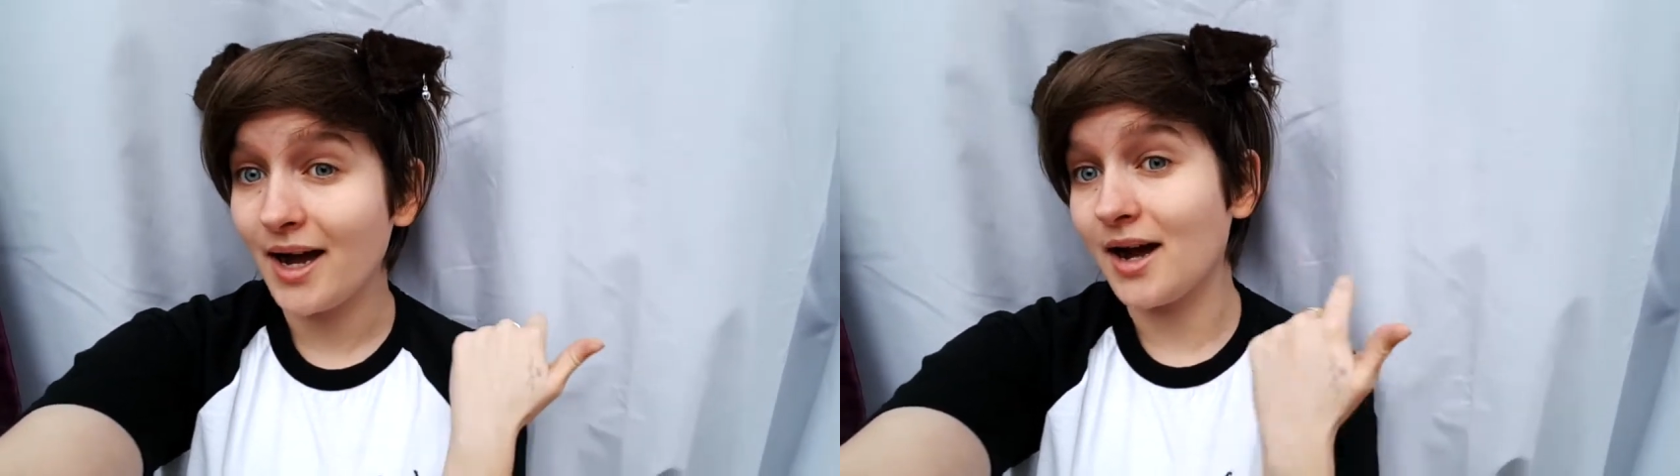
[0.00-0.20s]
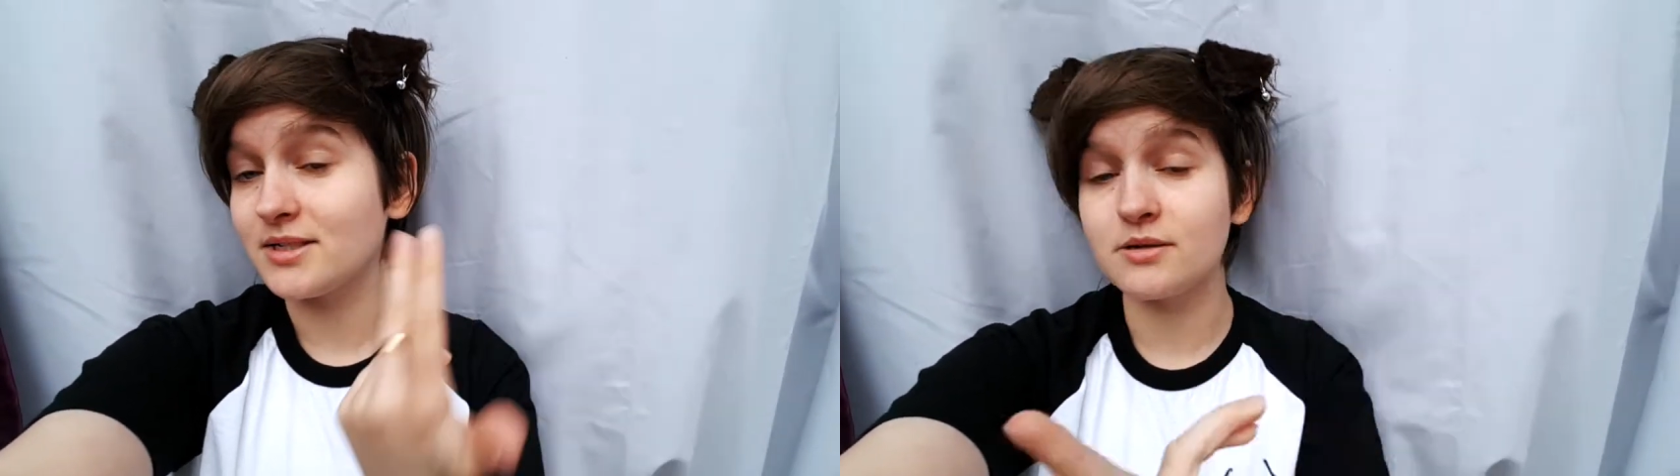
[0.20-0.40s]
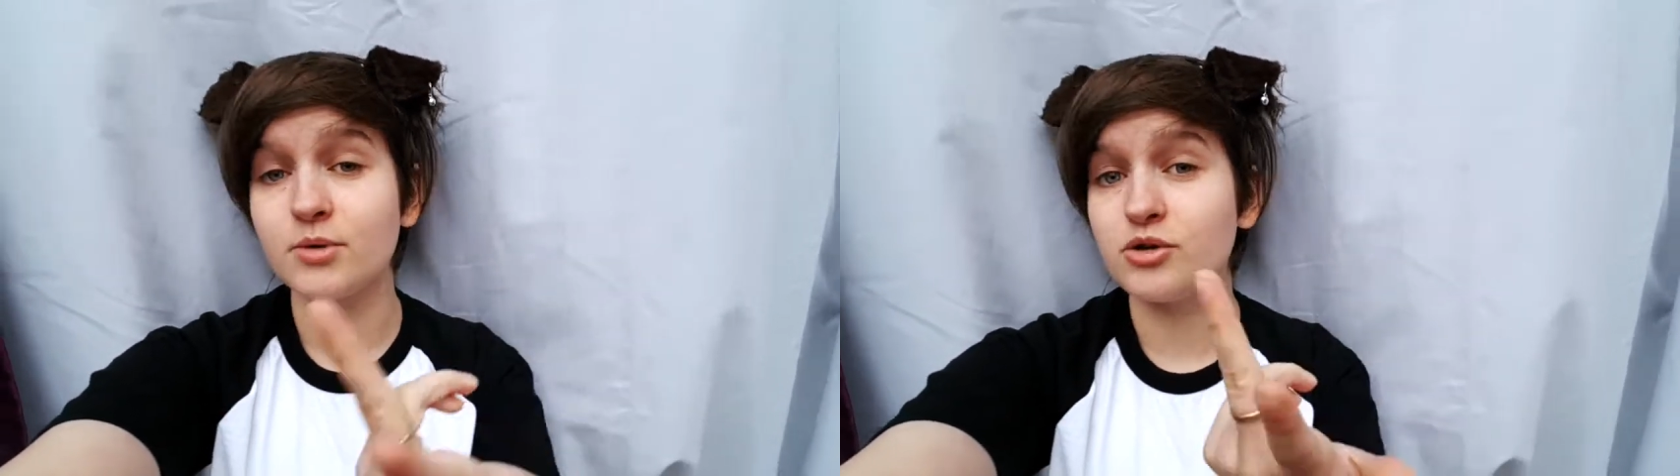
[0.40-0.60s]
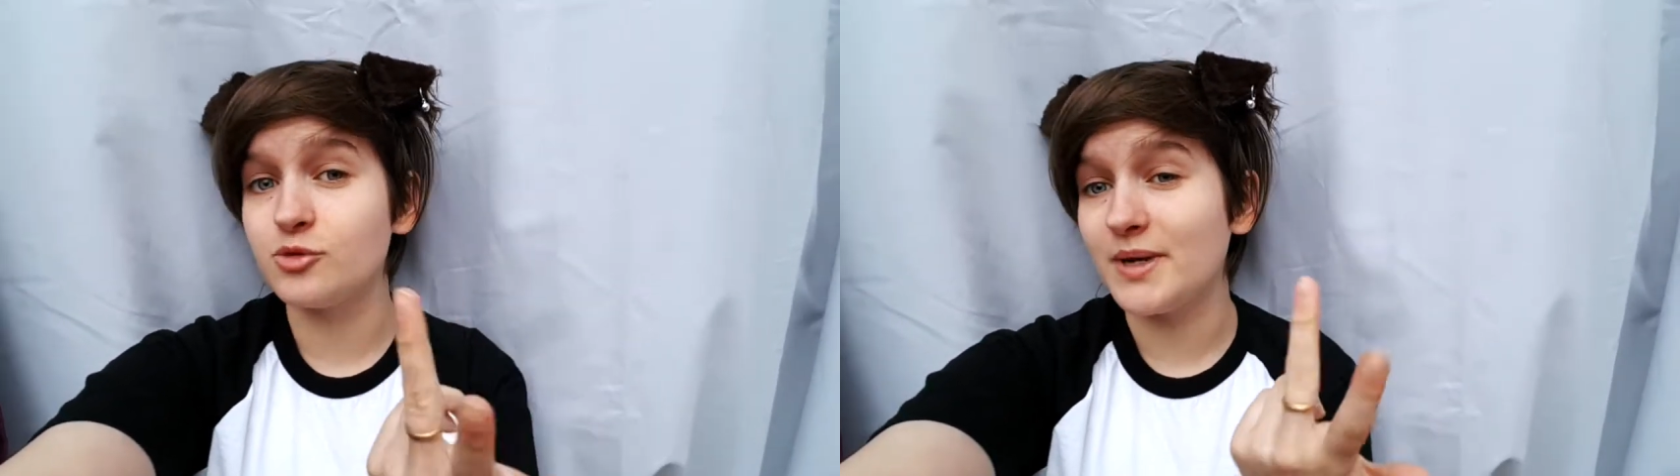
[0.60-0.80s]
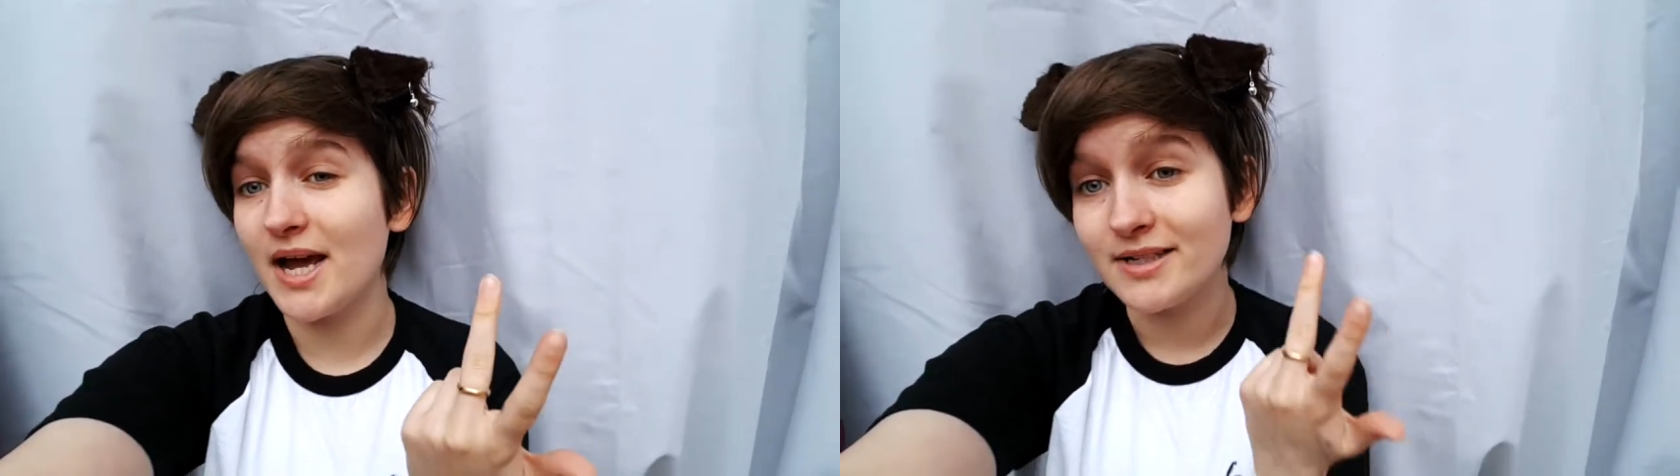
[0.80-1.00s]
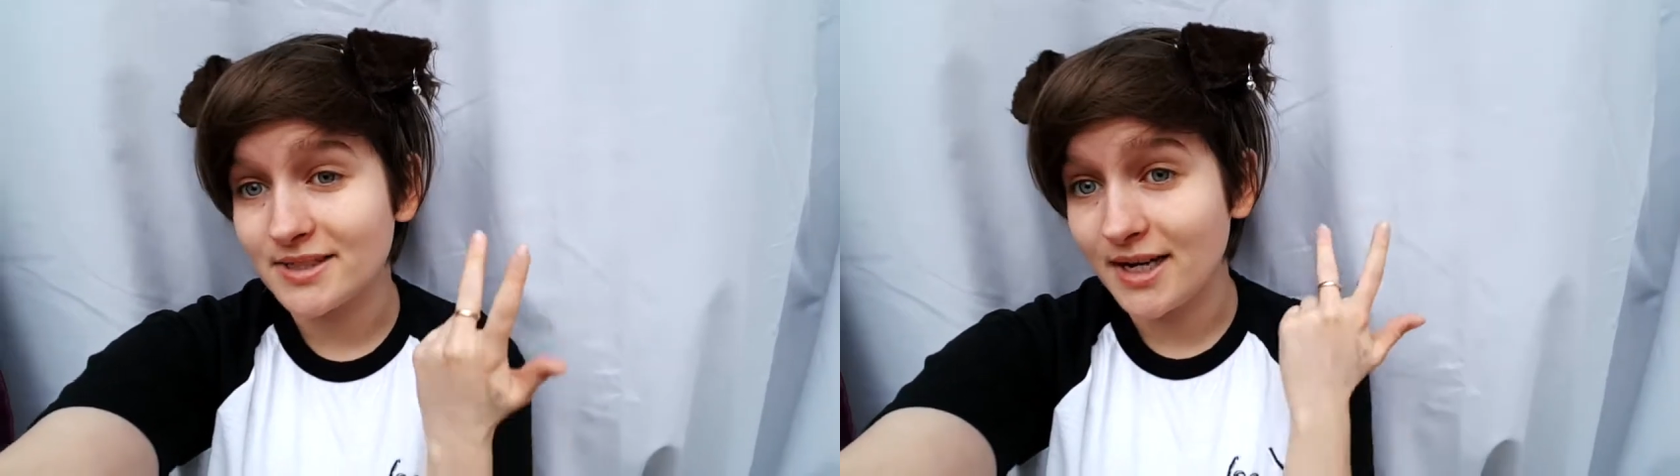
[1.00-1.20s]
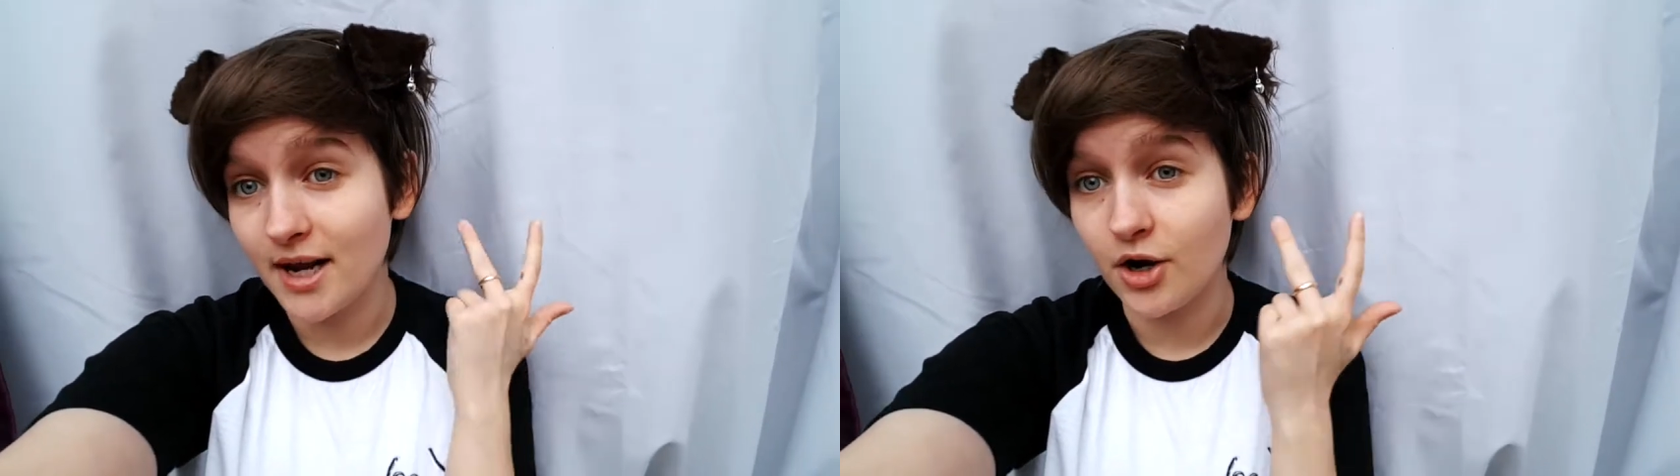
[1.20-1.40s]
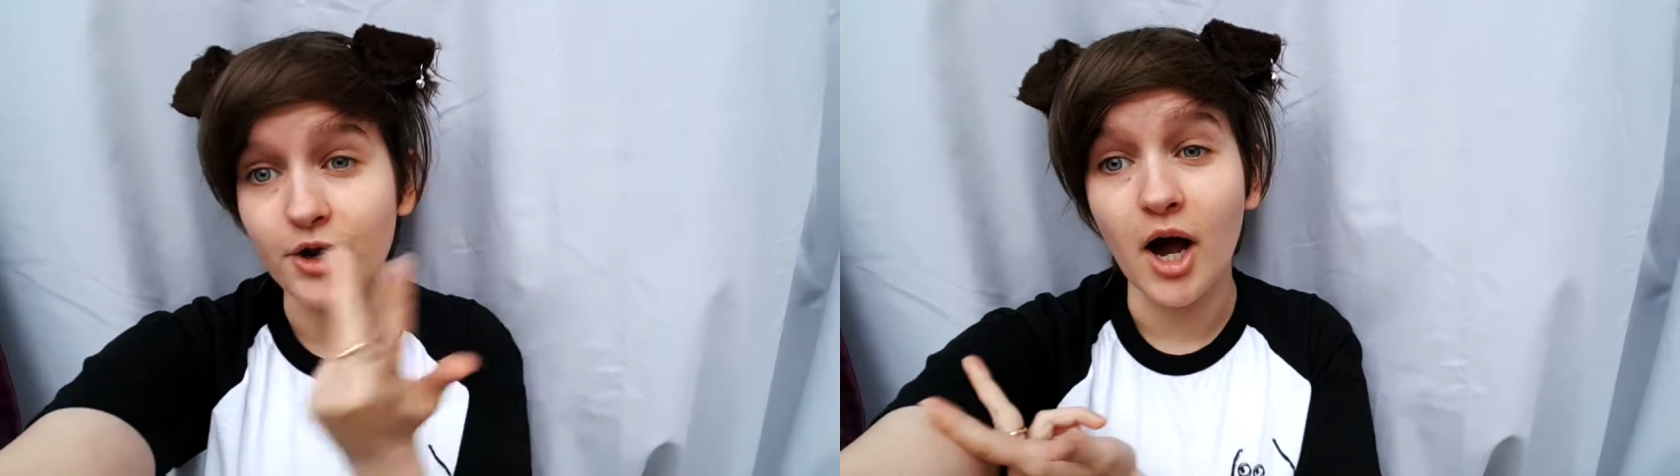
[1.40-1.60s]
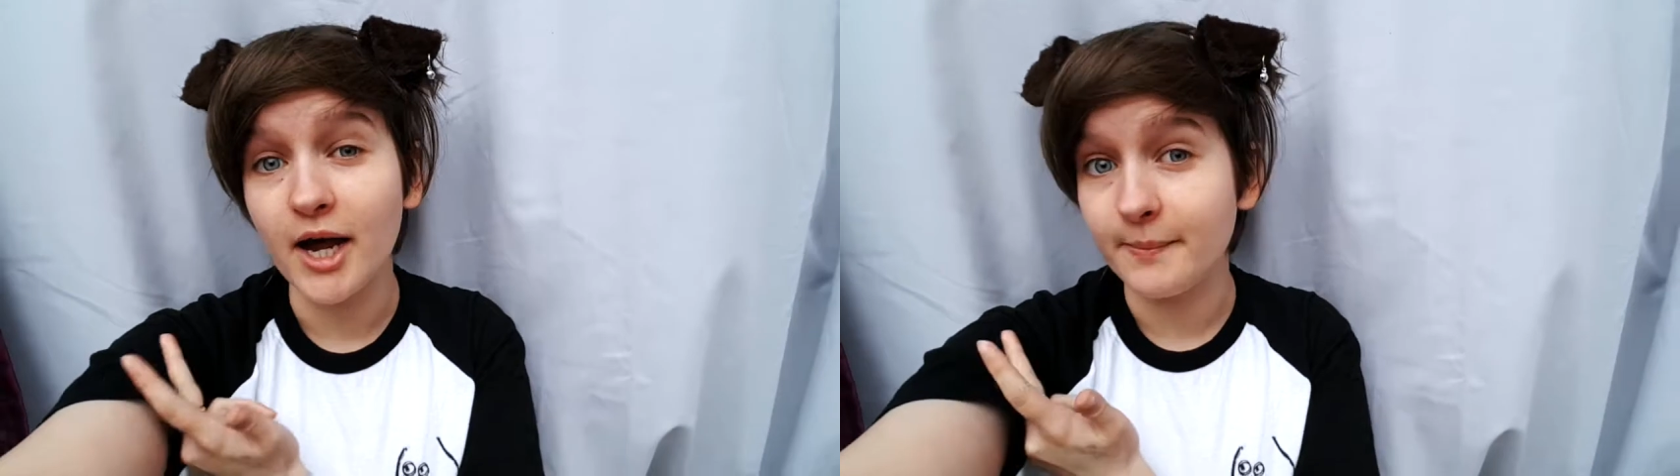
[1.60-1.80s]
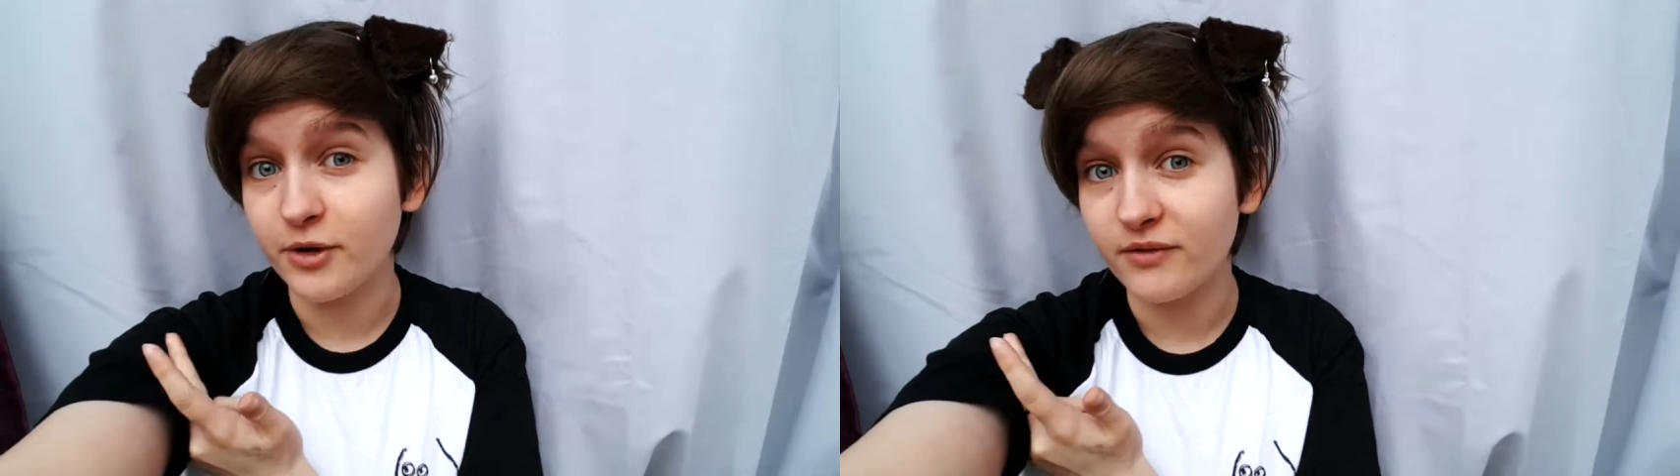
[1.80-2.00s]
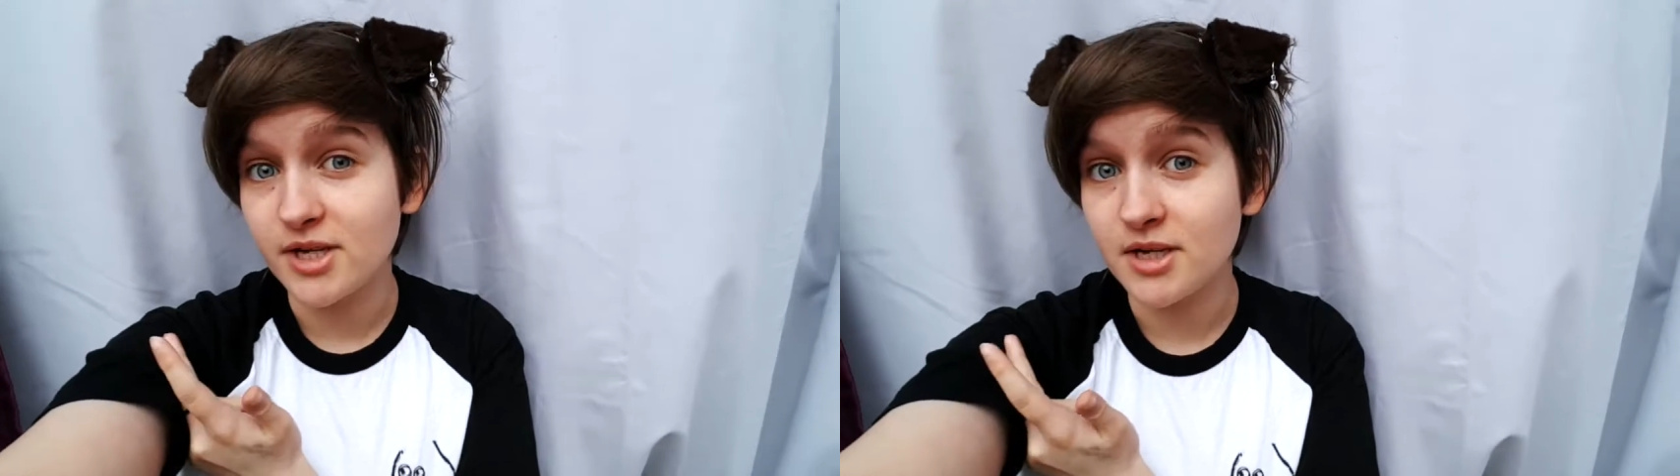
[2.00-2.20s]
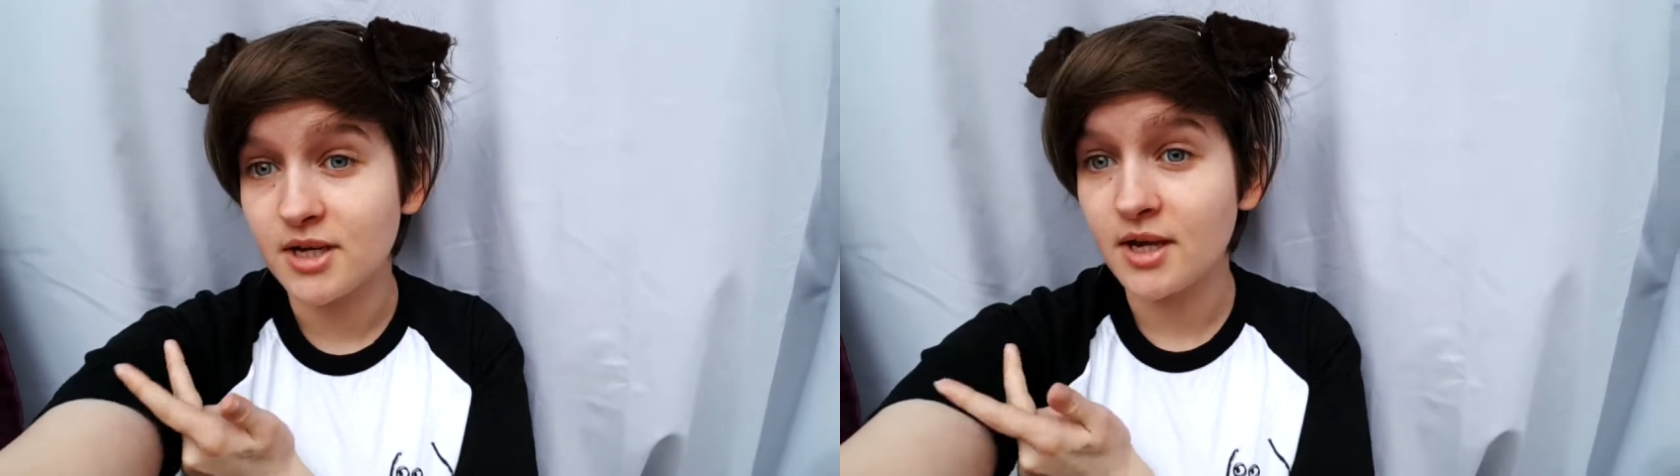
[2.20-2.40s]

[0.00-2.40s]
and I'm going to be editing it on iMovie.